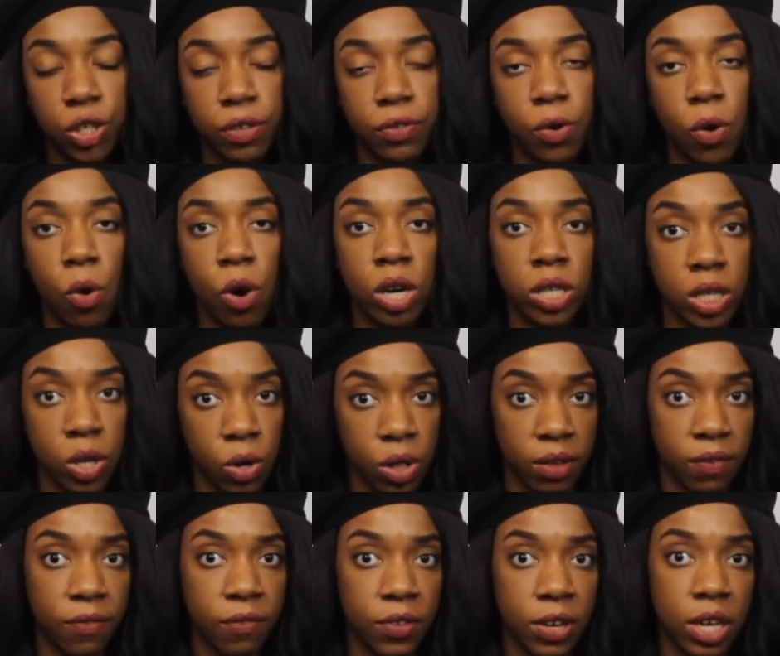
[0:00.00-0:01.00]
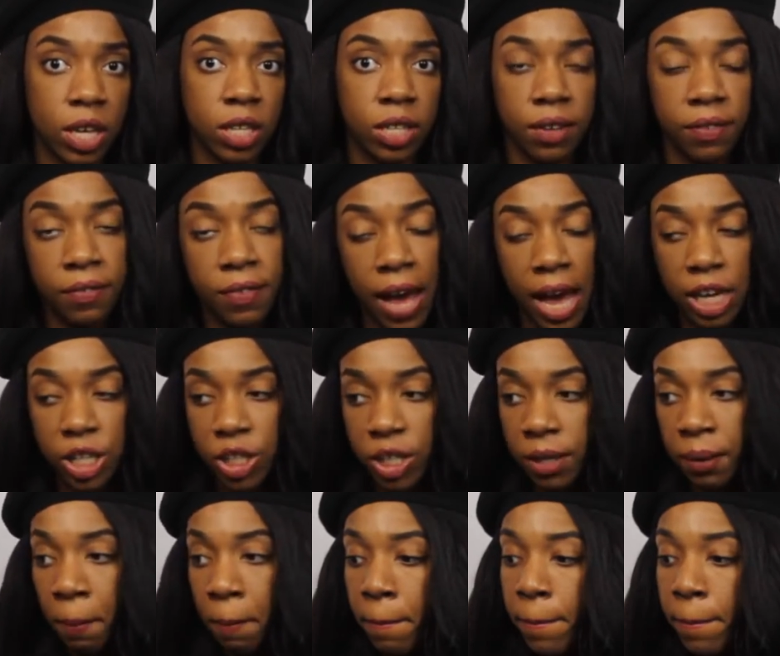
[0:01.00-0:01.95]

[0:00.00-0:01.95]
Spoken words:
of course, or the field of fashion.